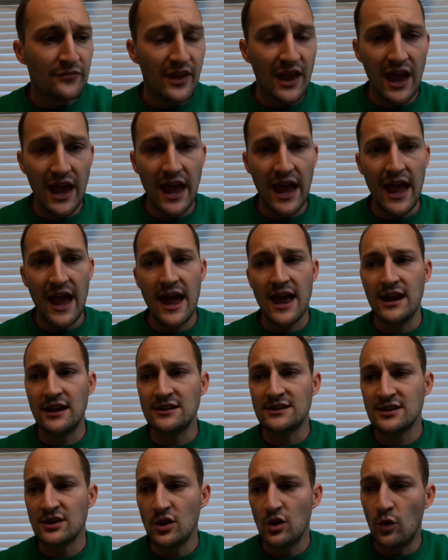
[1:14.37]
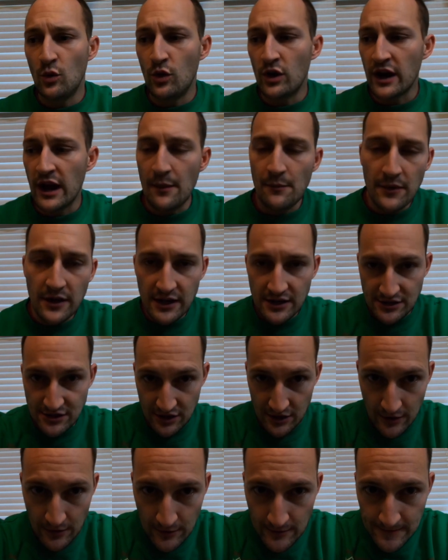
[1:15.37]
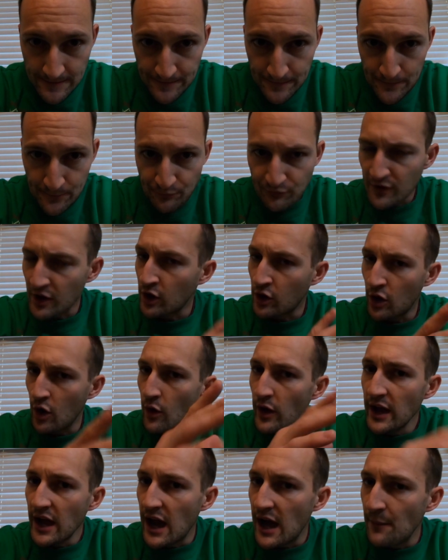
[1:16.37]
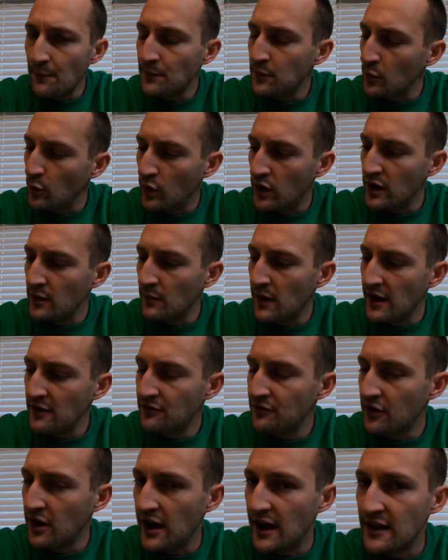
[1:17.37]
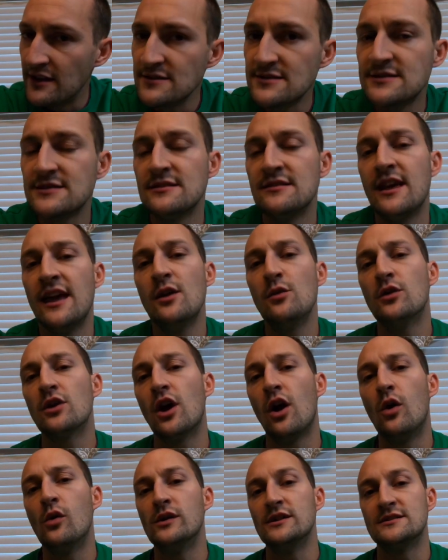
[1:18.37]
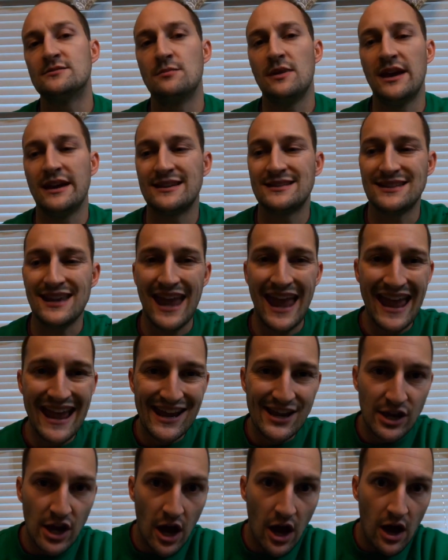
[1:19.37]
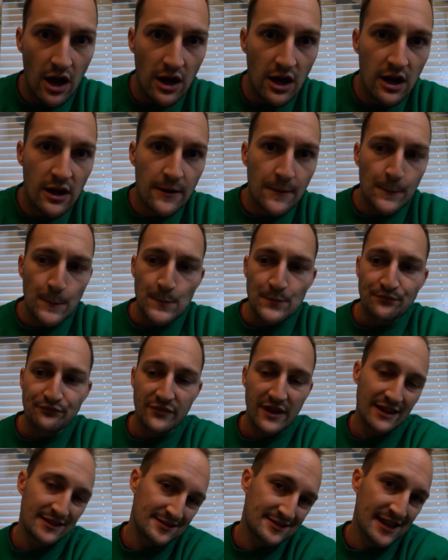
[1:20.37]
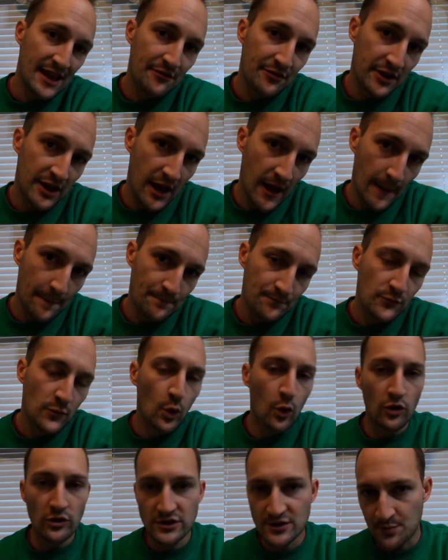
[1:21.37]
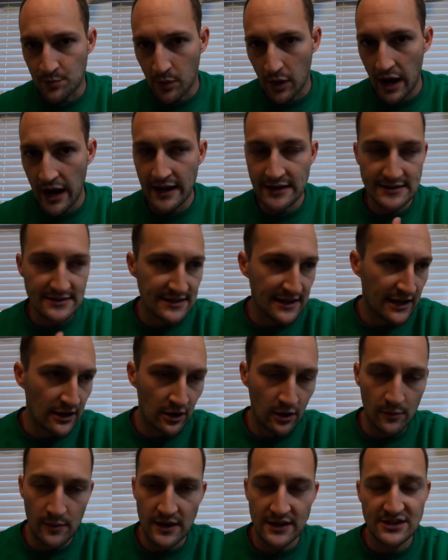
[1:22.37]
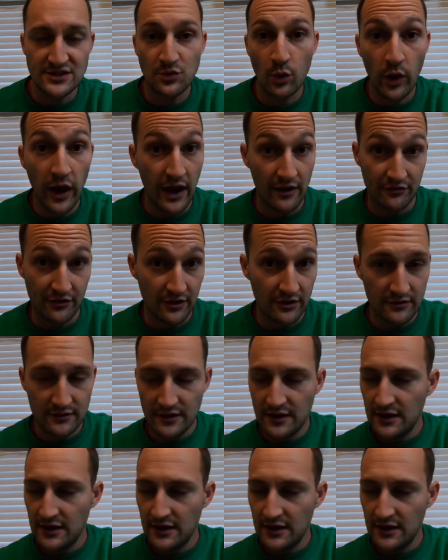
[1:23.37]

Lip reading: And what I'm going to do, growing up, one of my friends, they would always mix eggnog and 7-Up. Or Sprite, Sierra Mist, whatever.